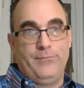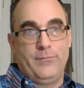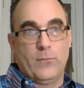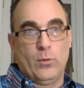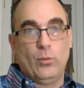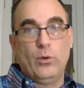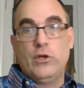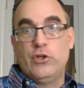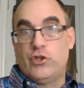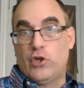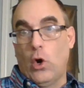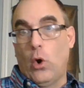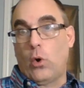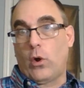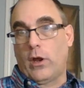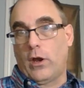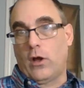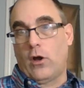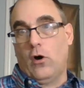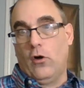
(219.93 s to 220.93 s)
we
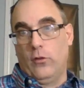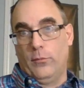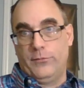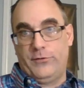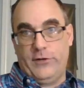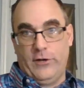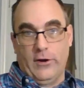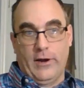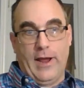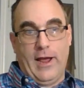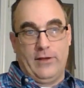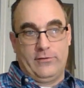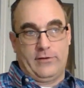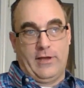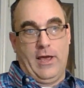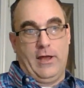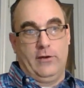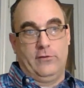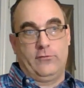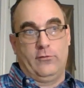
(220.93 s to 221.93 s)
joke and call them tear gas
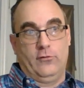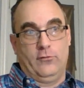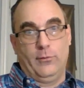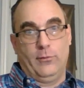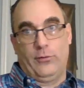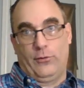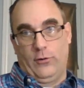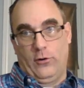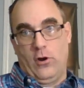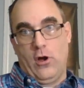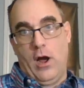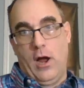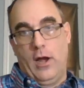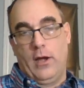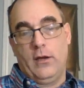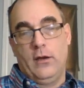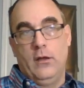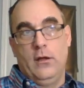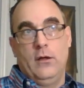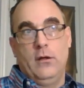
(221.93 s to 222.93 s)
canisters, but they're not,
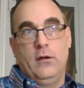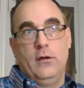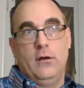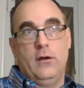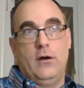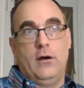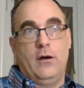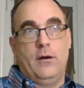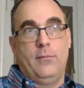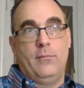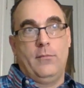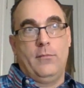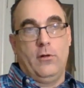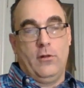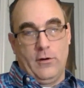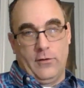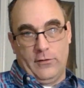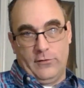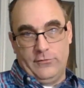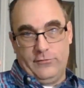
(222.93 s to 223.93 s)
um,
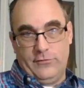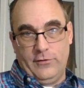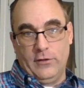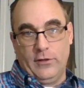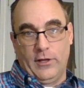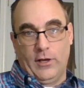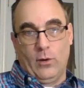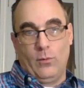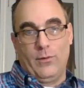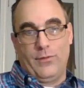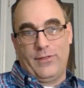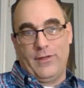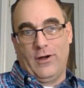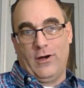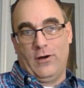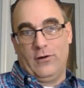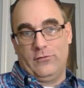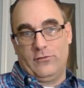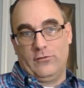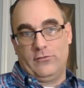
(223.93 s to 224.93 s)
along the ceiling. And what they
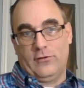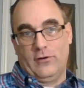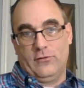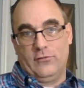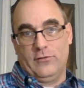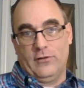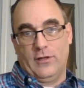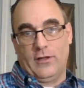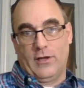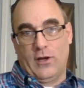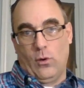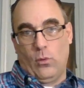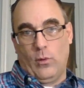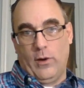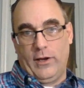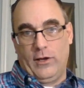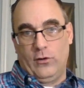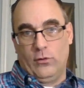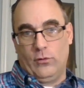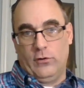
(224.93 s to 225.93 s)
are is essentially like a
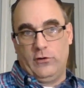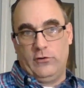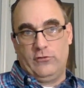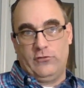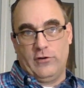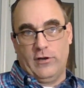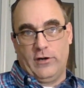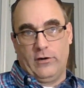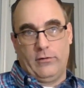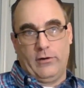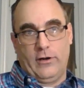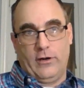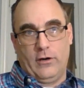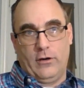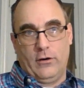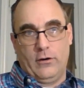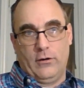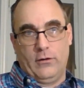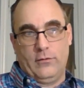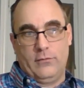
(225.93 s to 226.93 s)
white noise
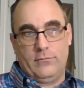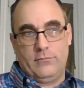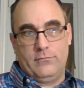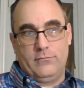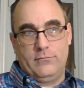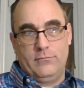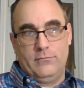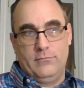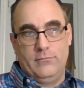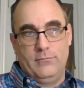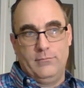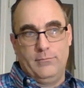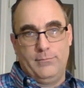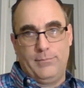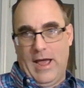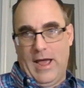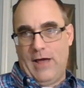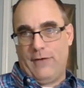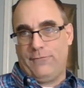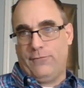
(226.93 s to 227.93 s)
generator
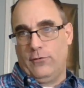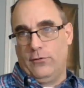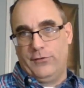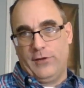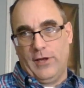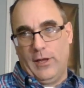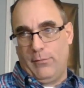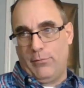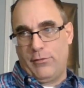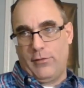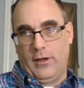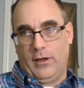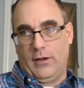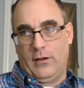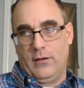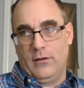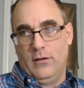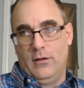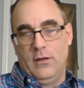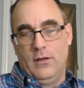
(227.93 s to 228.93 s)
baffle type thing.
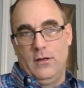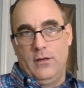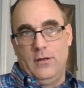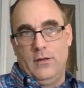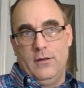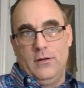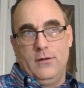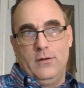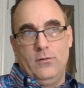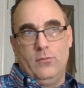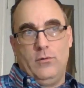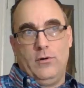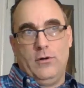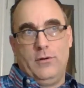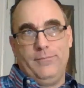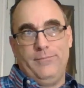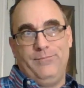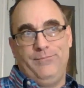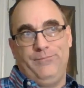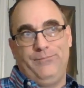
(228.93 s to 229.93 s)

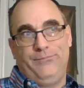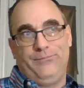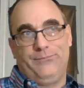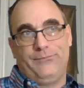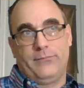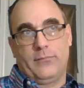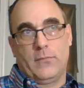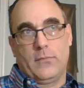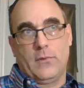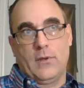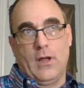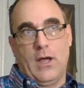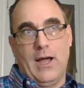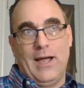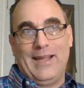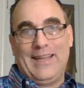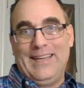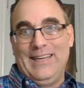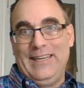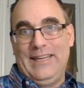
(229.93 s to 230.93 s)
Well,
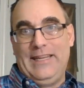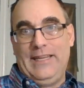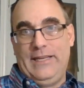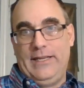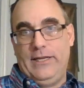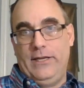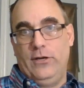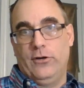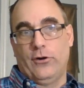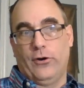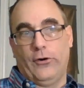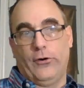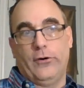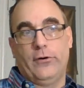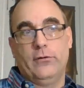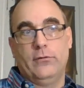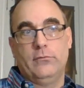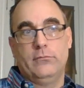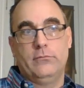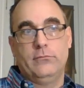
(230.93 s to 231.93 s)
I can hear
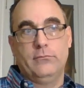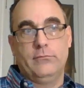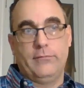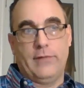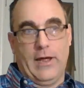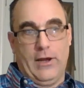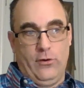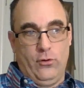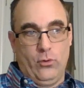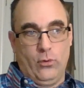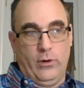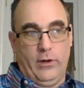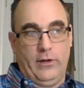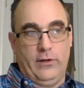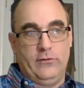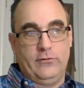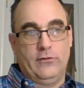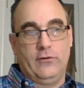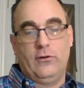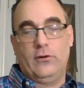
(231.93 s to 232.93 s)
that
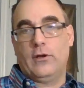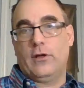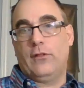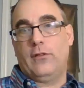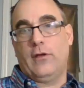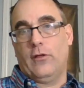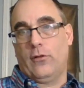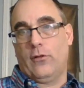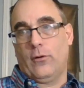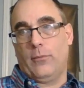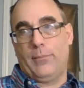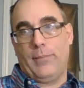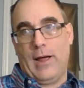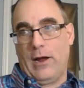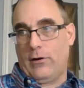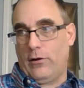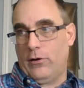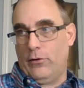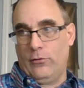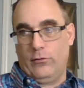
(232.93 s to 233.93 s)
noise, and then you get the other
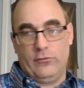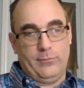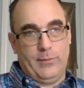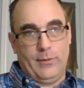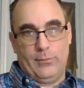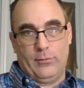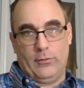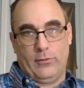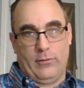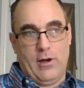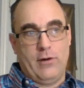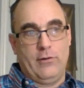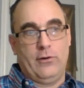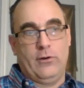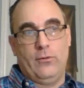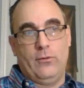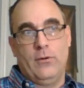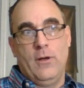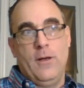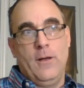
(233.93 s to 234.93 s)
background noise people around
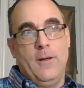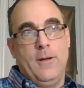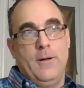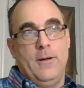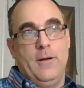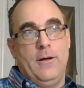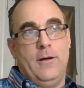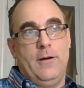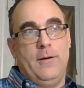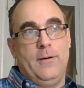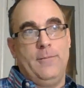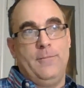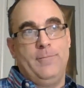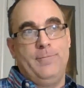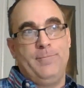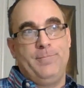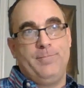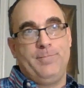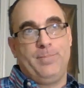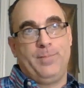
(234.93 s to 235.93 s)
you. Um,